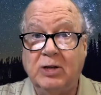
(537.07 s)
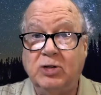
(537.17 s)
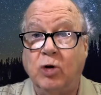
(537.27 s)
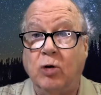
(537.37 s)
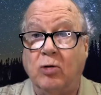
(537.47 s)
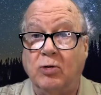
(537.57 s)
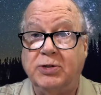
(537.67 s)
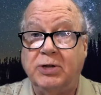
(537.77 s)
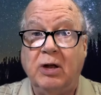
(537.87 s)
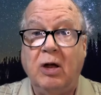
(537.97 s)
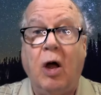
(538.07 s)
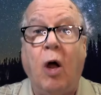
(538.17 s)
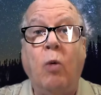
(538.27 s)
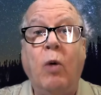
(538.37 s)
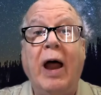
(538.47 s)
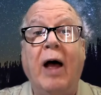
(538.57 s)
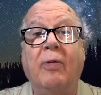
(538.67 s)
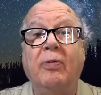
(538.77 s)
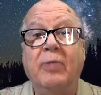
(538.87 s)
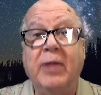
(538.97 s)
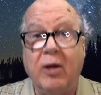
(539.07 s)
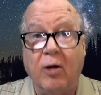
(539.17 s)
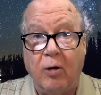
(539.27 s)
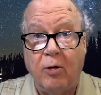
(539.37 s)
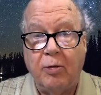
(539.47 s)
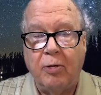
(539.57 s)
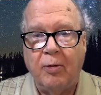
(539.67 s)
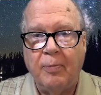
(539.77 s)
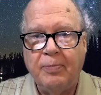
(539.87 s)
circles around the Earth.